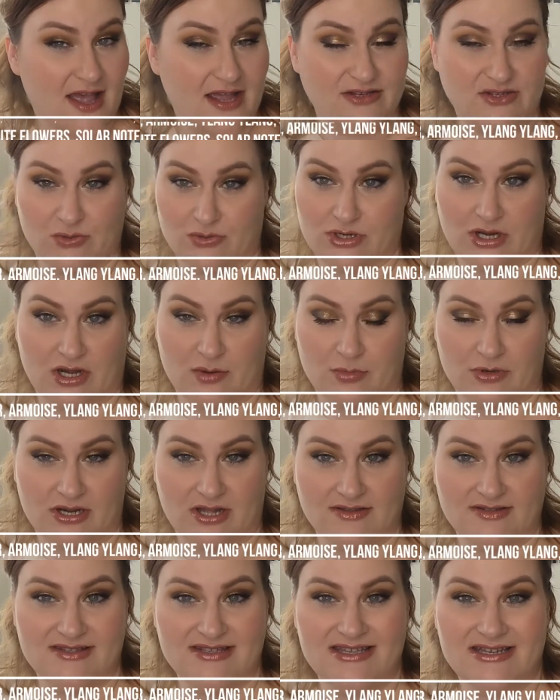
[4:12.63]
I don't know how to
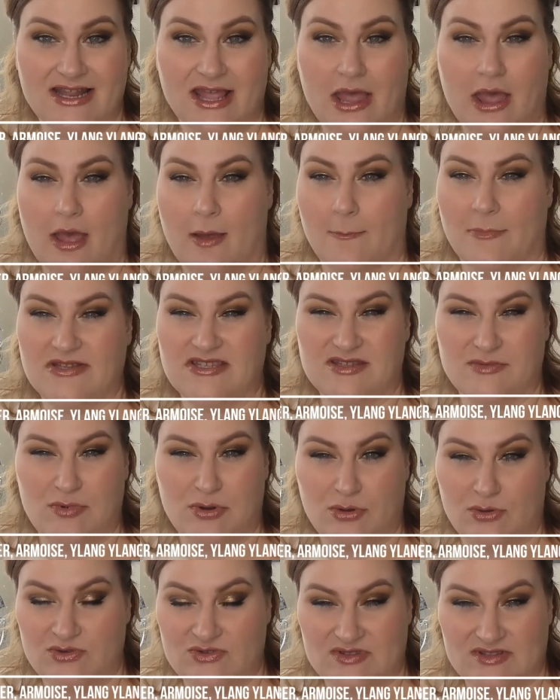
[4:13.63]
pronounce it, but
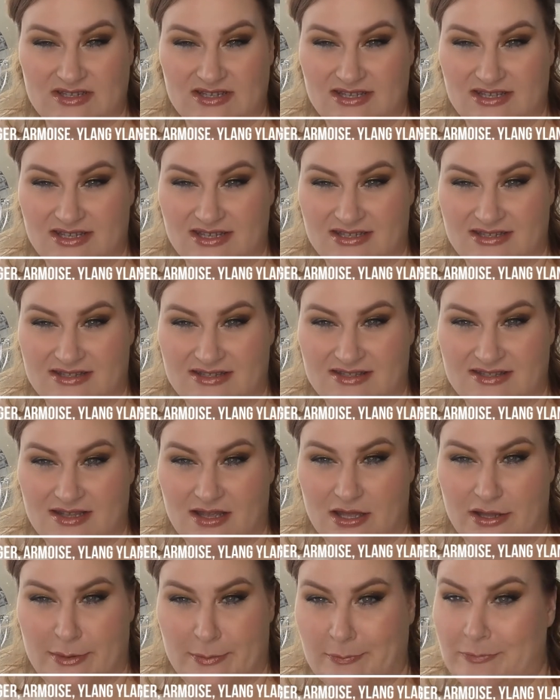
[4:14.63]
supposedly it's
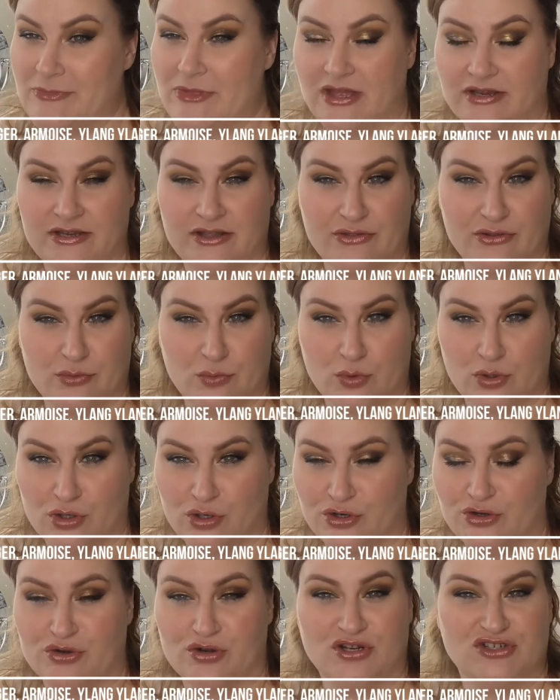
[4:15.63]
um, another
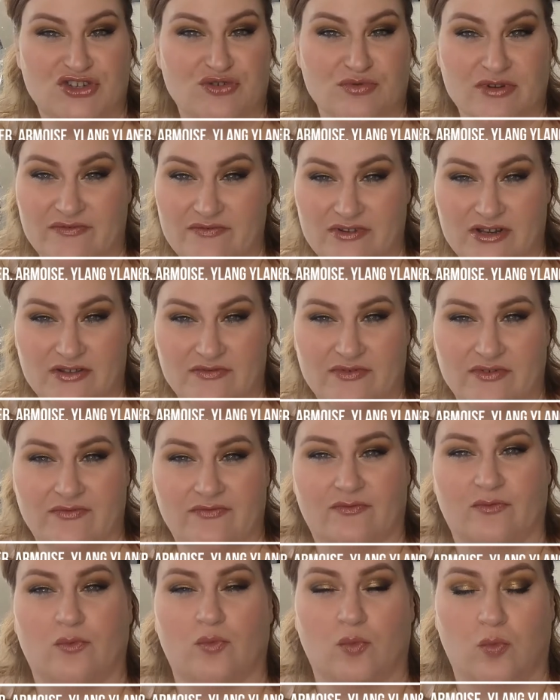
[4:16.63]
word or a derivative of,
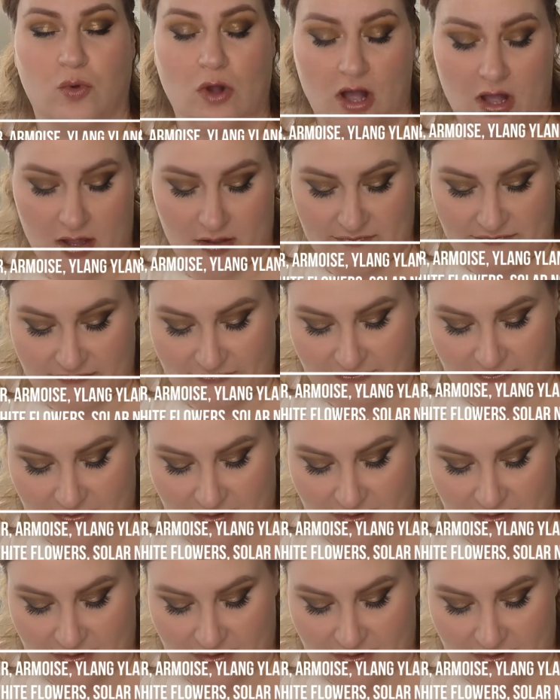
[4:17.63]
of